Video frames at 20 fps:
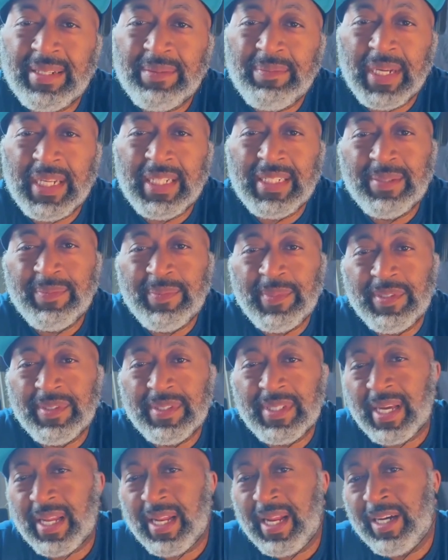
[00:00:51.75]
the Major
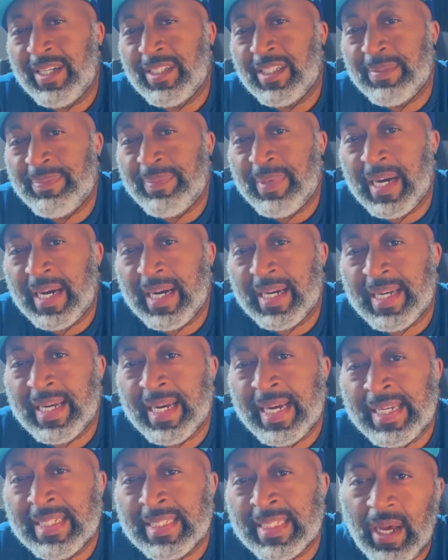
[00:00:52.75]
Music Lounge
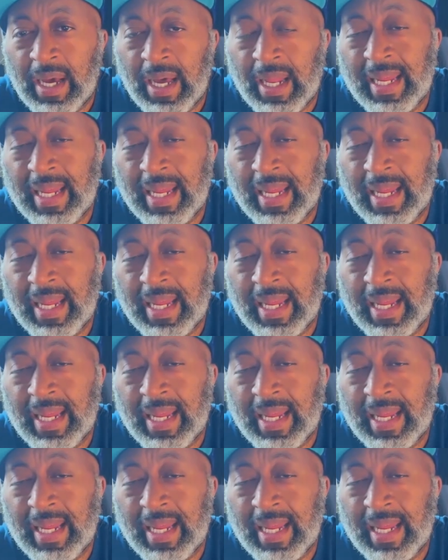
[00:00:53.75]
podcast,